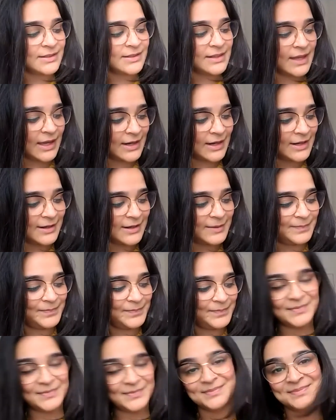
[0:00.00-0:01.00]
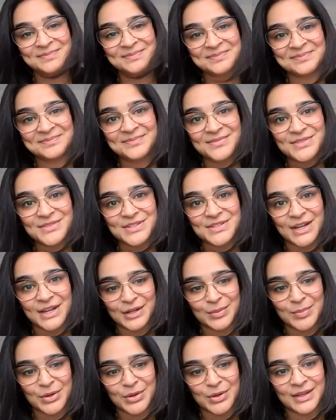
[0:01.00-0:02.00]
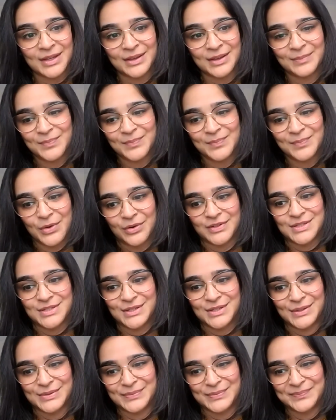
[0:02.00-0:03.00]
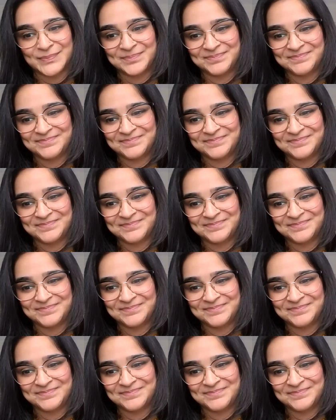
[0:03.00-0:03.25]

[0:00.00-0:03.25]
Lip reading: Canada. Jen and Mohy, over to you.